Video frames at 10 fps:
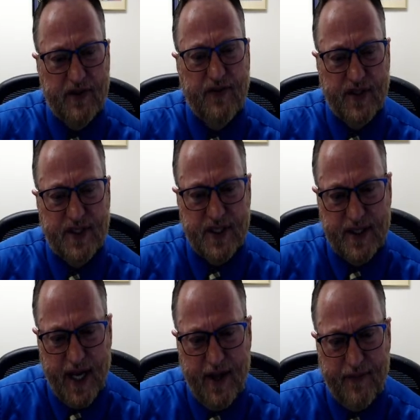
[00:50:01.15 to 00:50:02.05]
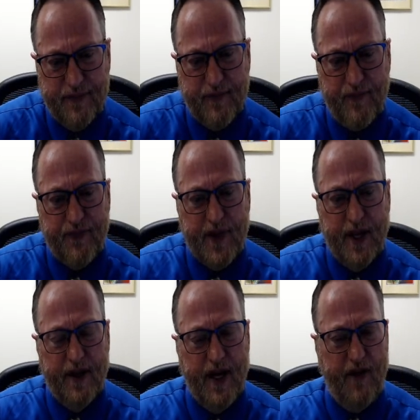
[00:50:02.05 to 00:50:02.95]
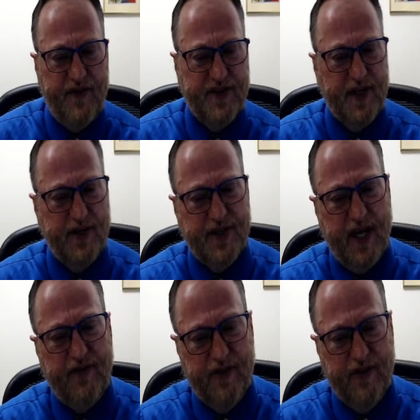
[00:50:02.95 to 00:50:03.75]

versus 10. The office sells that for